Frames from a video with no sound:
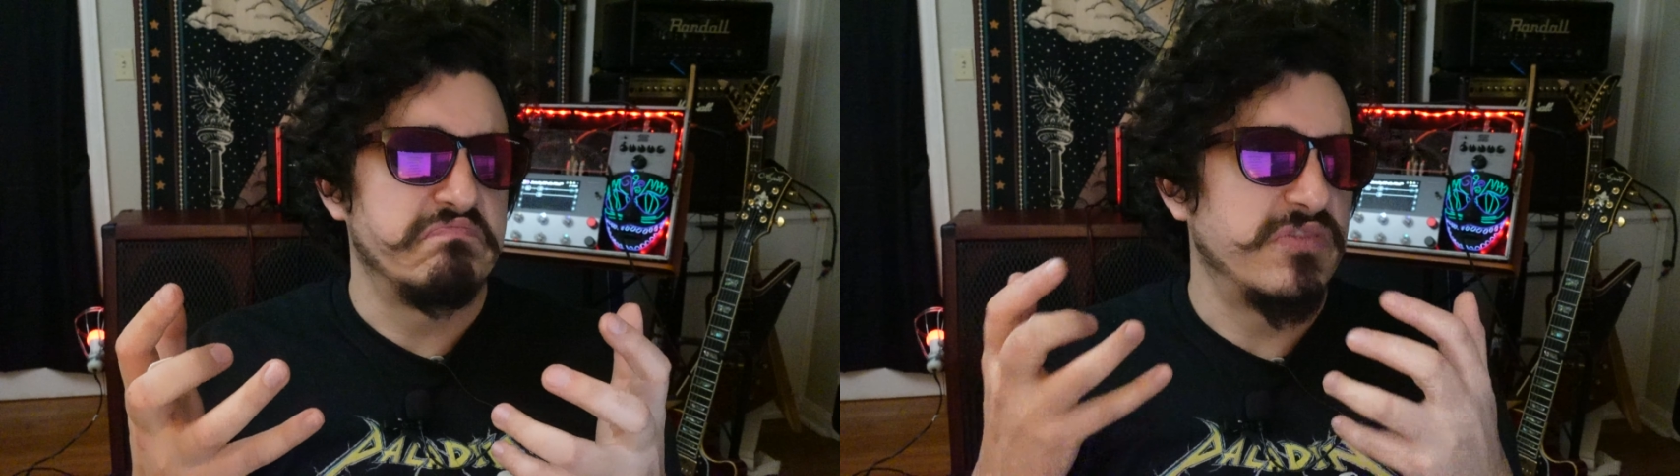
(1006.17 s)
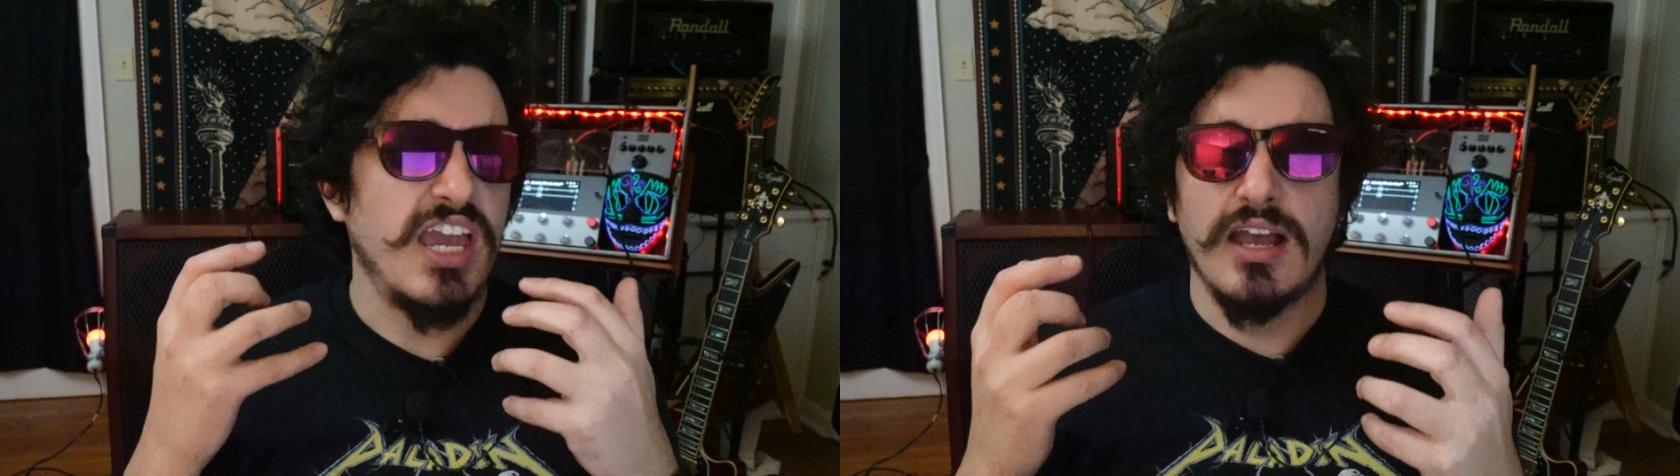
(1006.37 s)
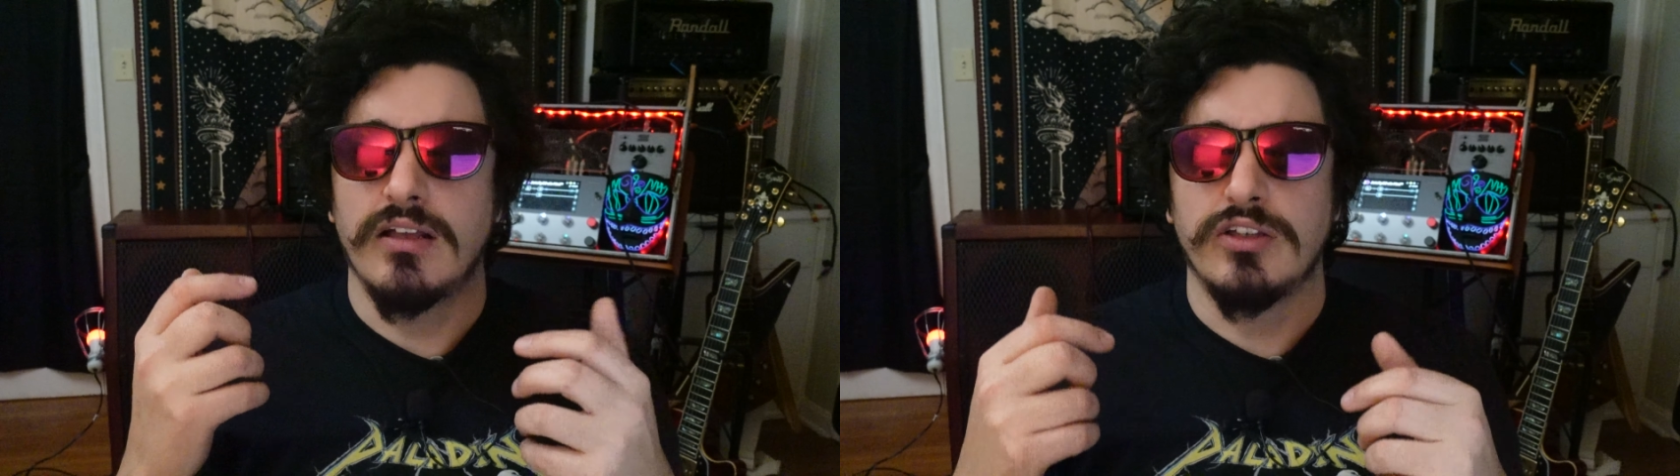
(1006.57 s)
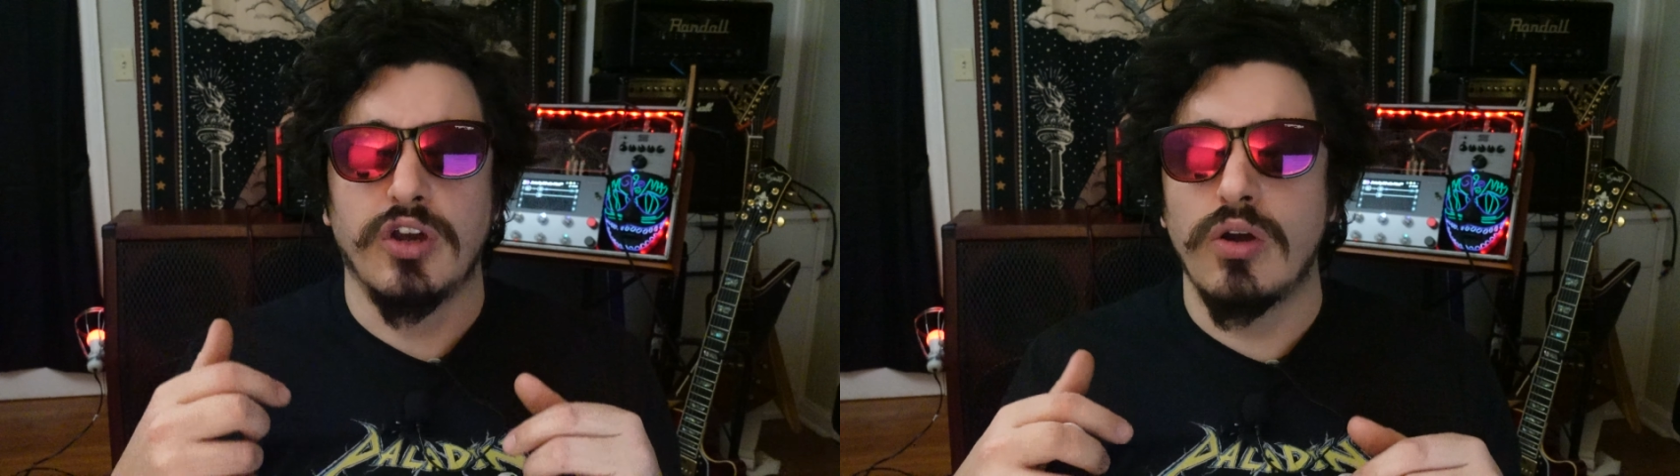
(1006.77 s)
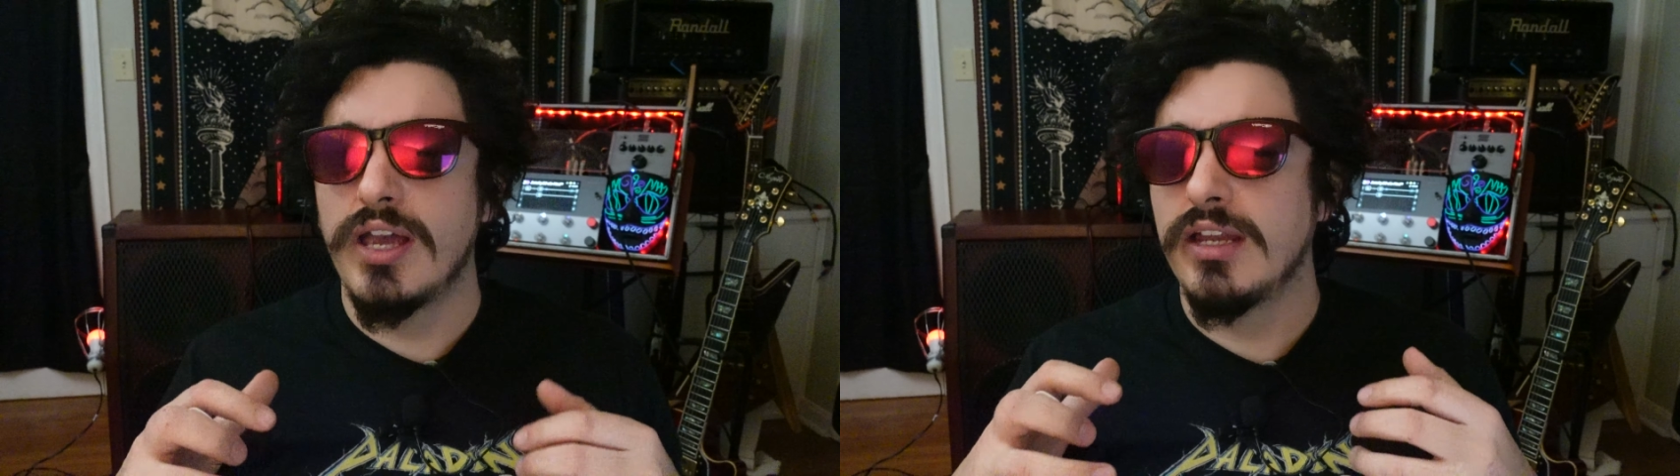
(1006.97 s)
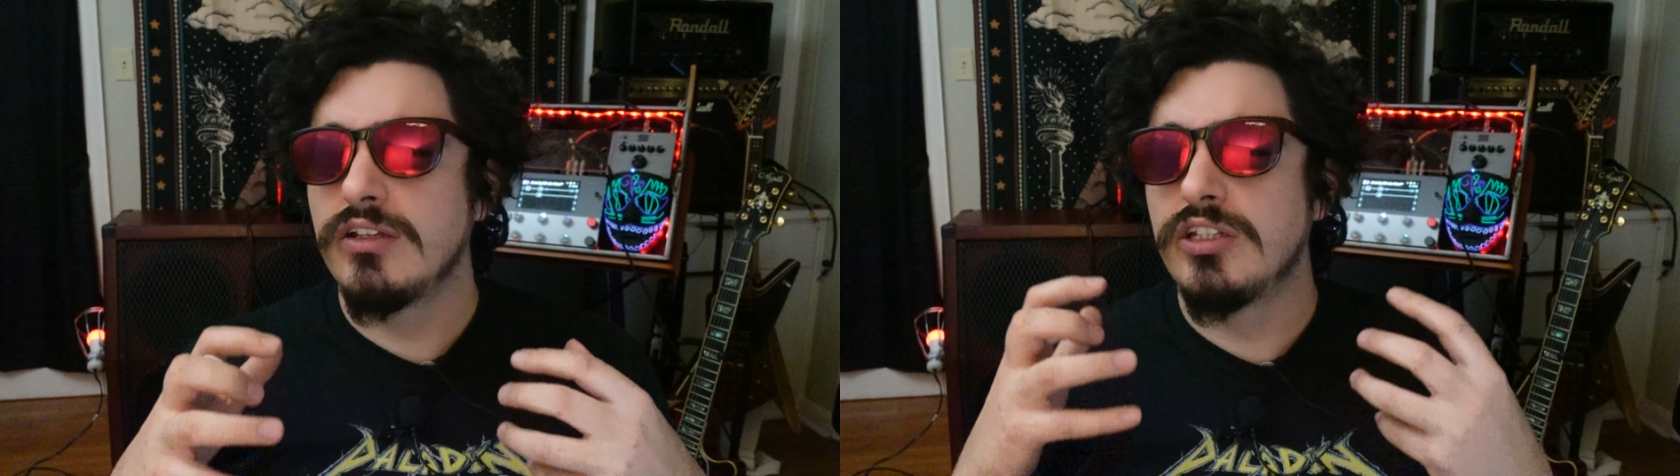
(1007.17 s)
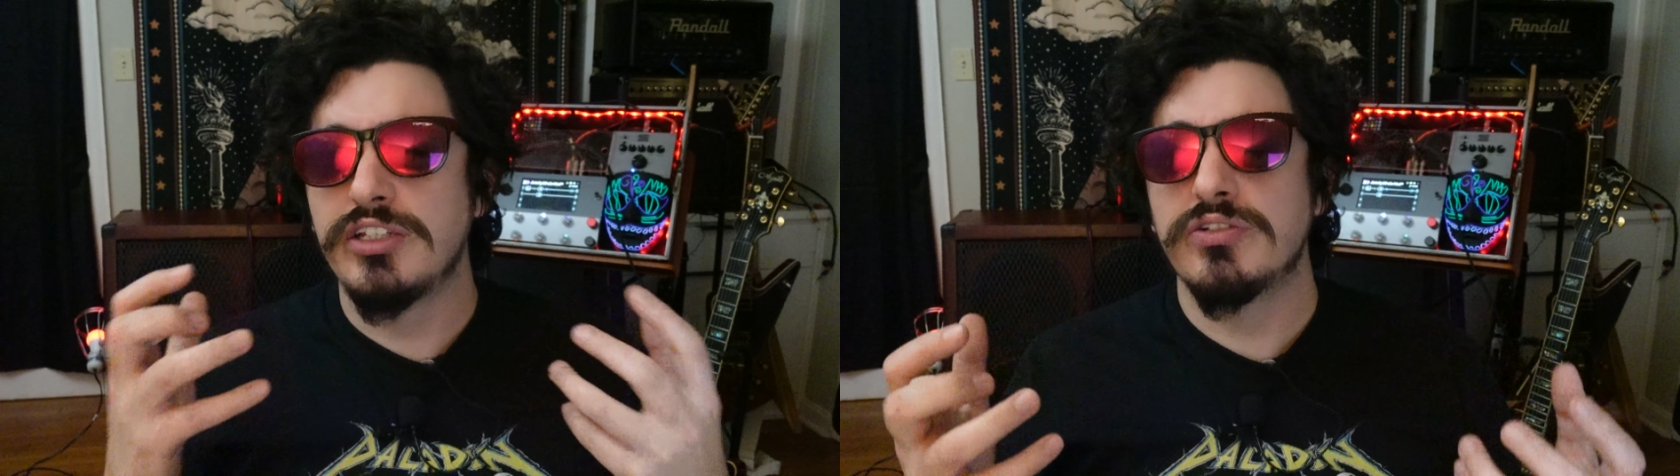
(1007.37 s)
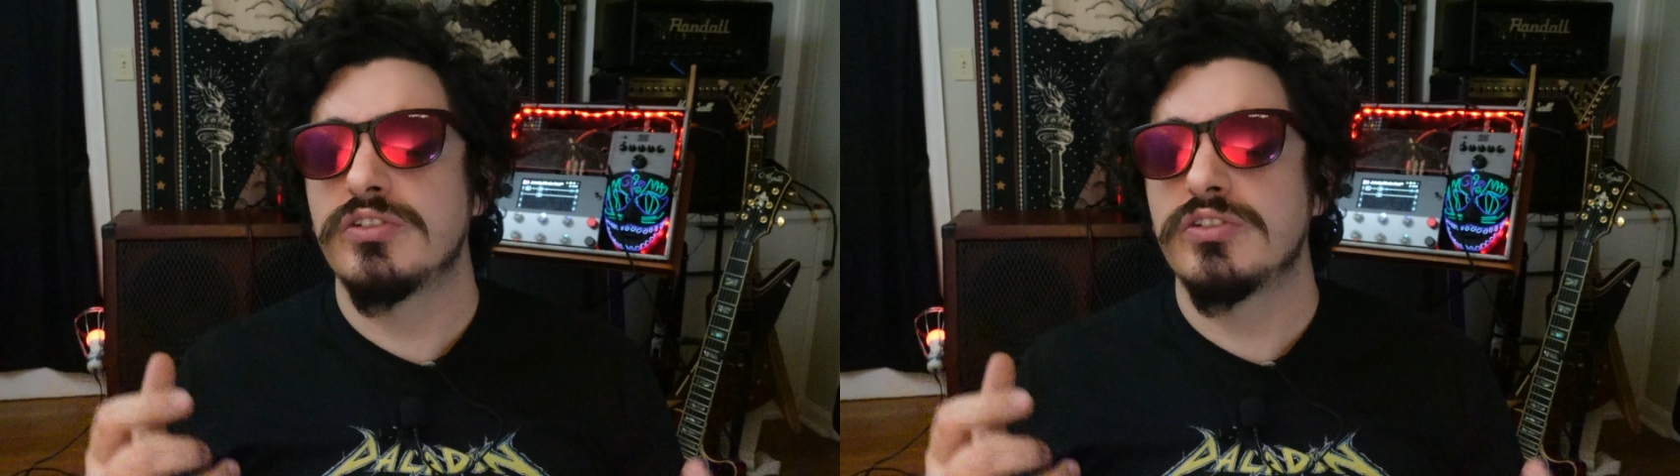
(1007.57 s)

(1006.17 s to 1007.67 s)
Yeah, go ahead and get